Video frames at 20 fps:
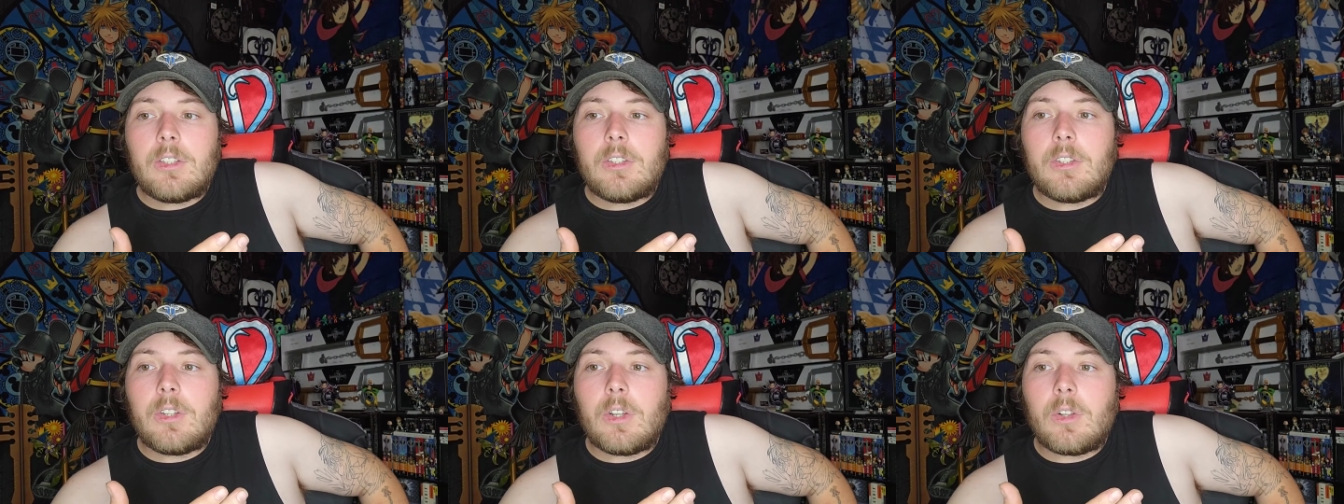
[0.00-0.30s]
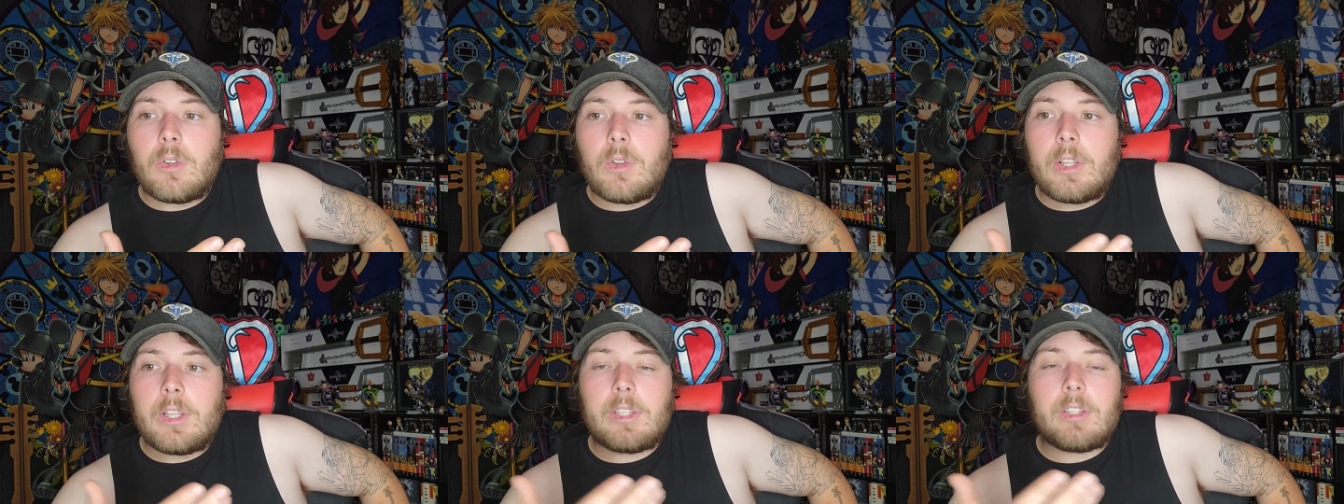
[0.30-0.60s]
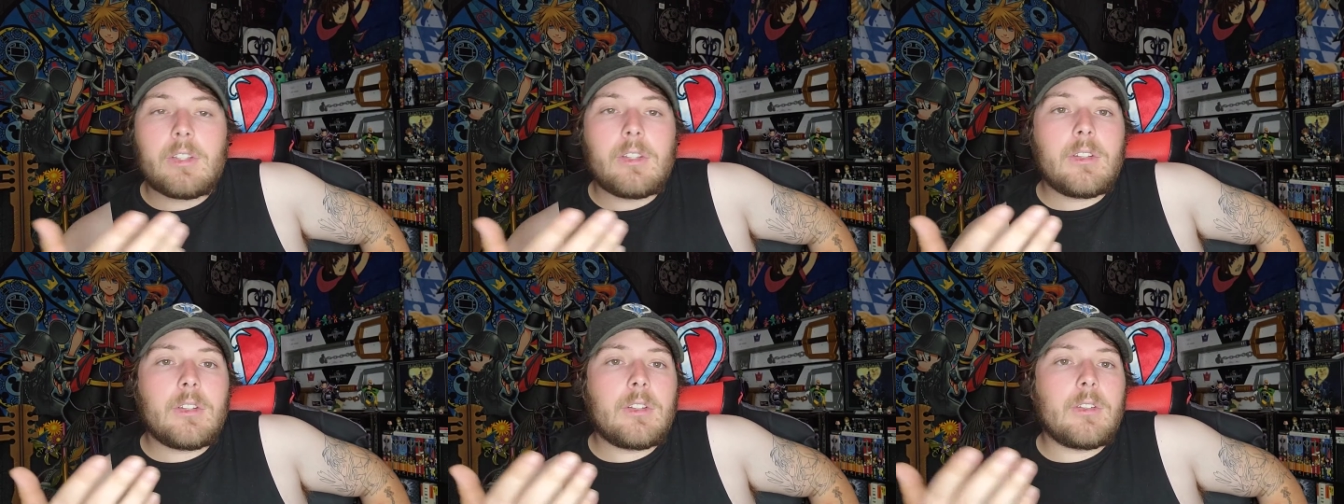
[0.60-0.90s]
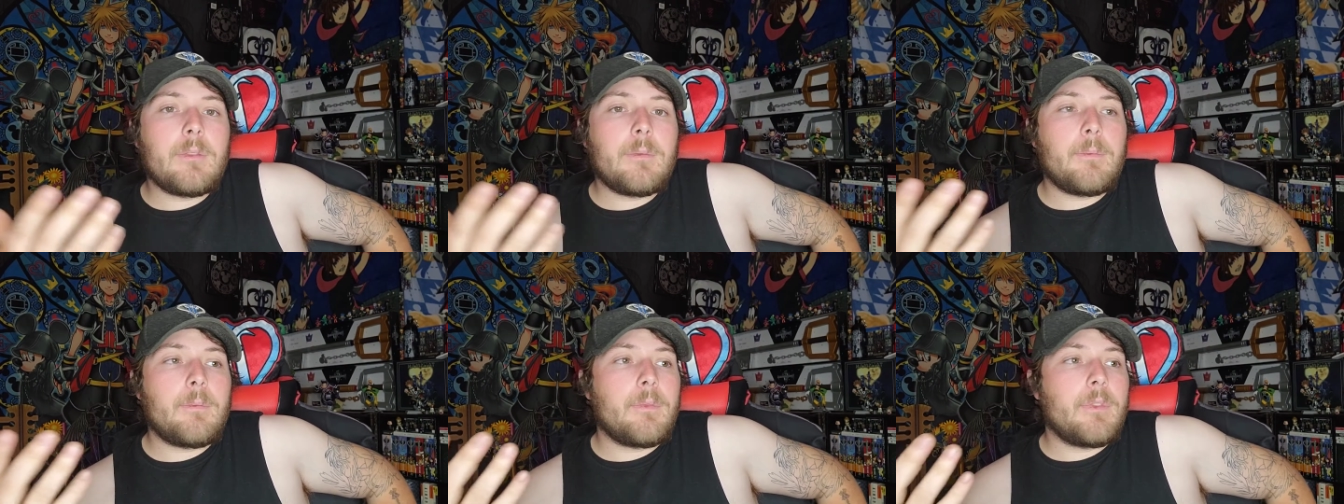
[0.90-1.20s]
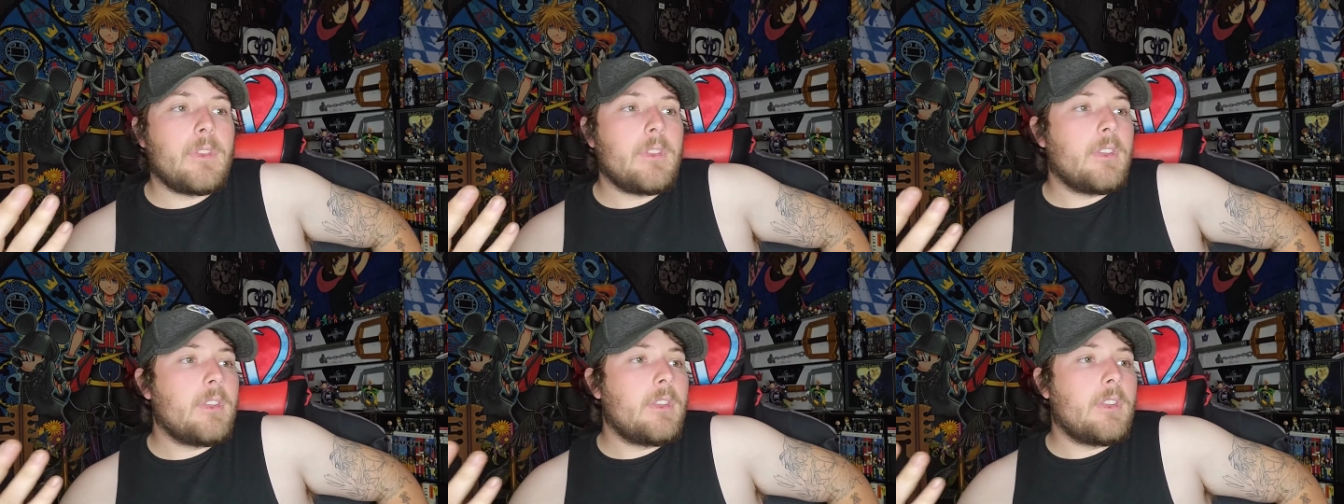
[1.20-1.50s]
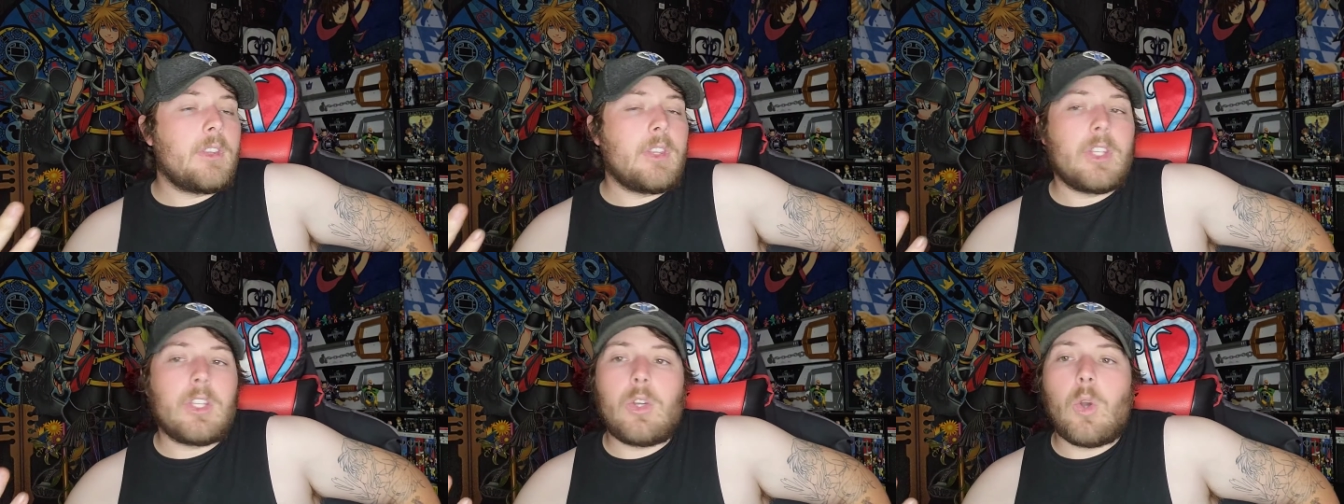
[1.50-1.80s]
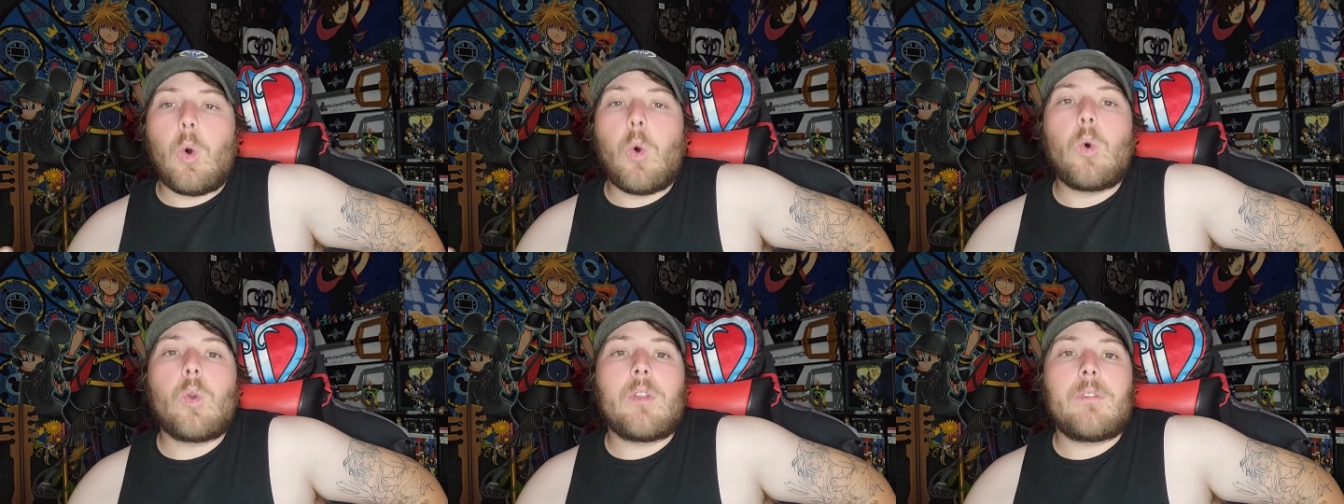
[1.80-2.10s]
you know, like the
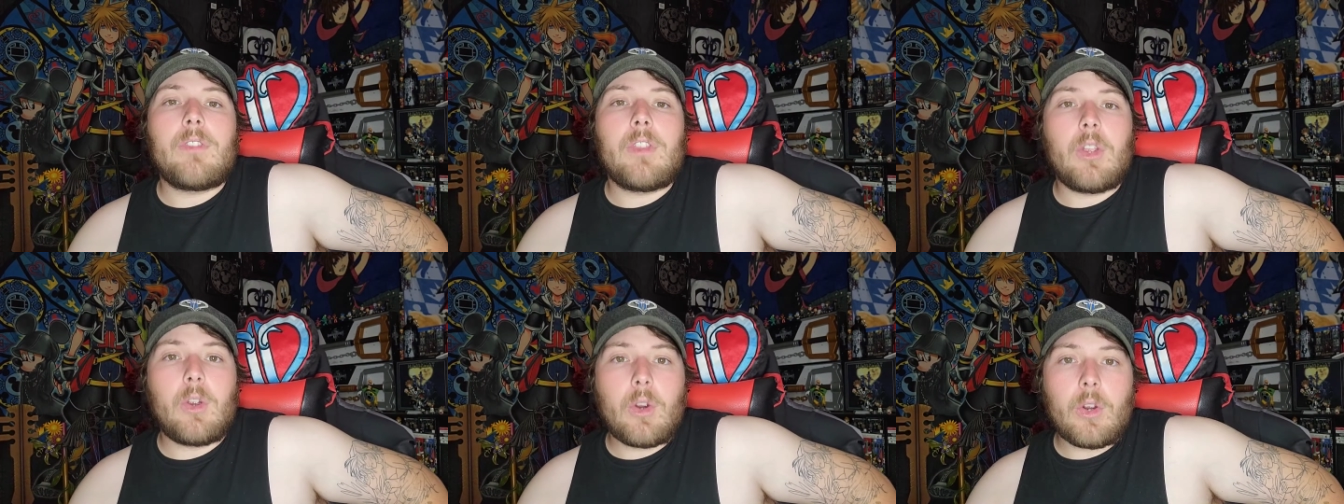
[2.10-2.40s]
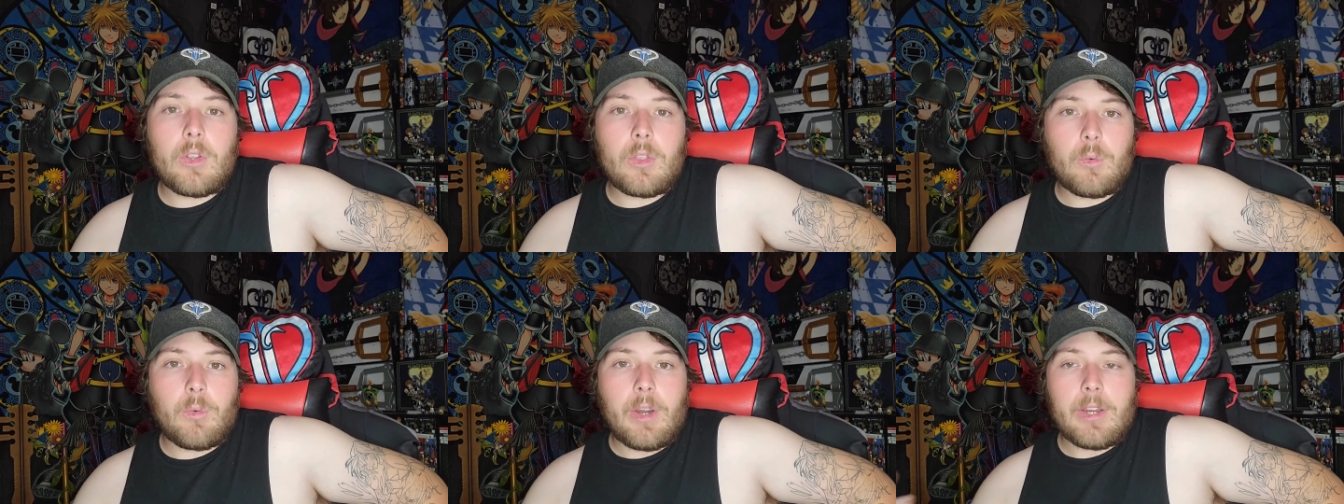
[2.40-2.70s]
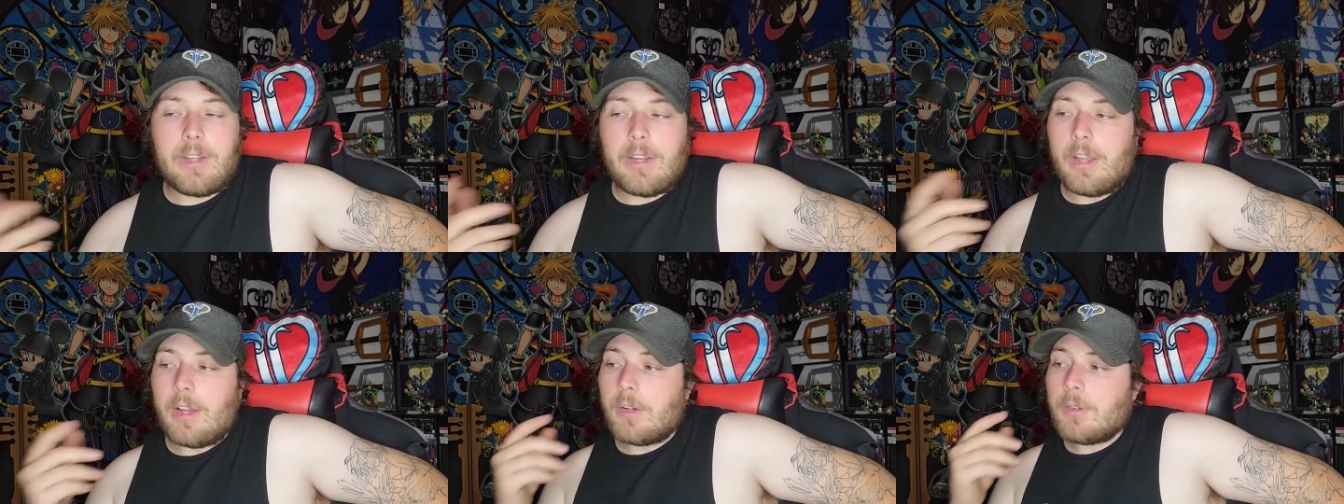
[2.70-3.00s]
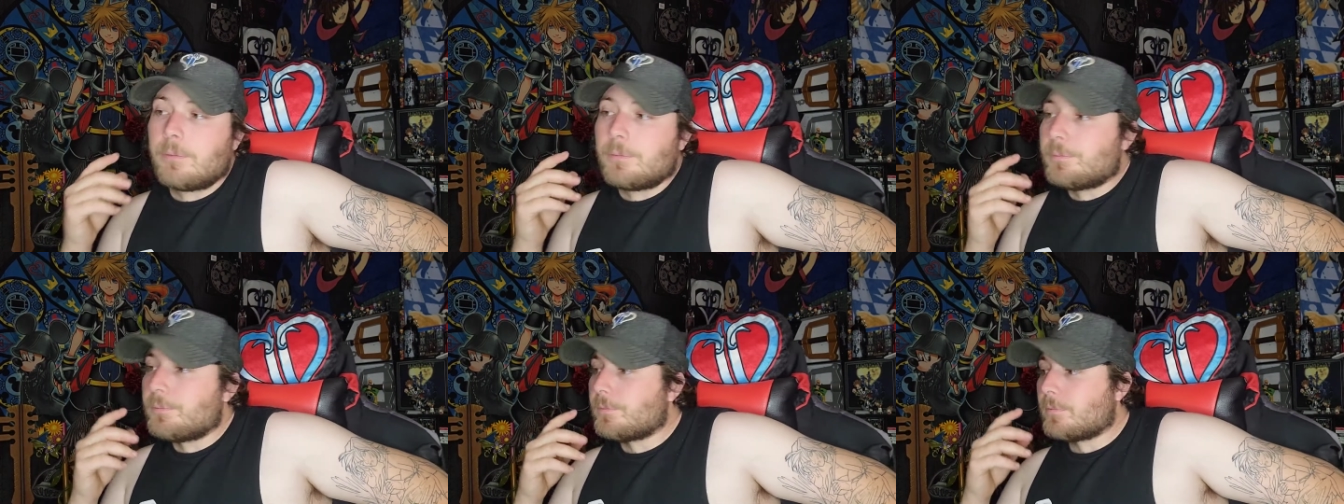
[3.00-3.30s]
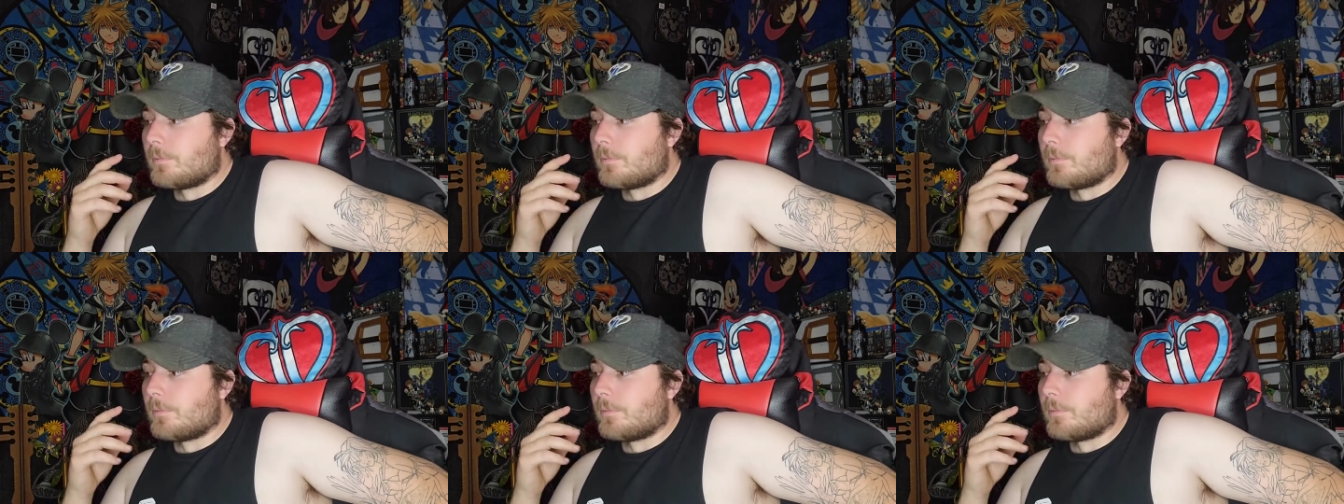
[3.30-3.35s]
gold of the earth right now.